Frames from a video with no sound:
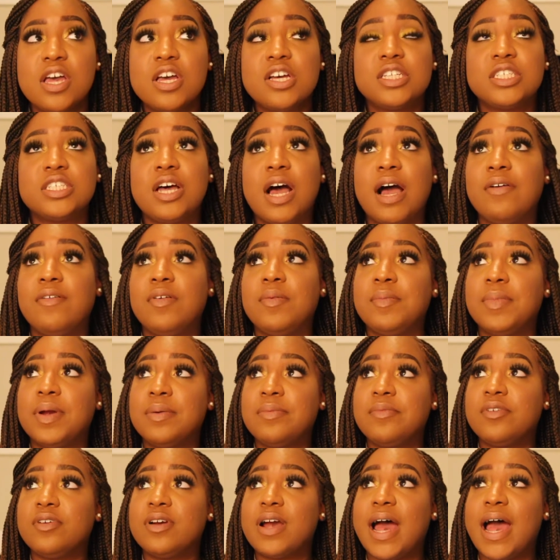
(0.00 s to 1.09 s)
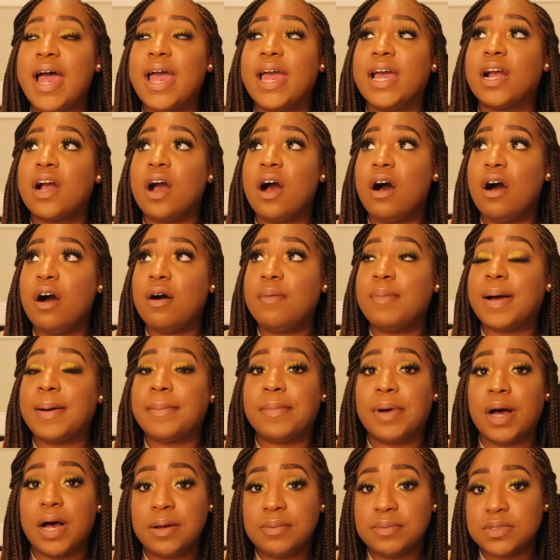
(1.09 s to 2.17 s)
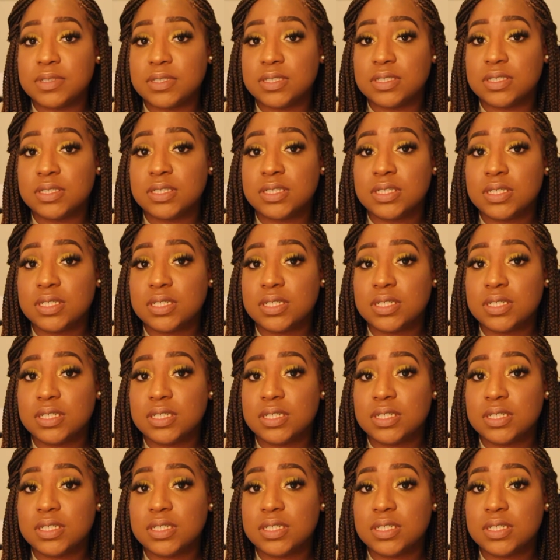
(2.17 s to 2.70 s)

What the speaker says: So I remember I had called my mama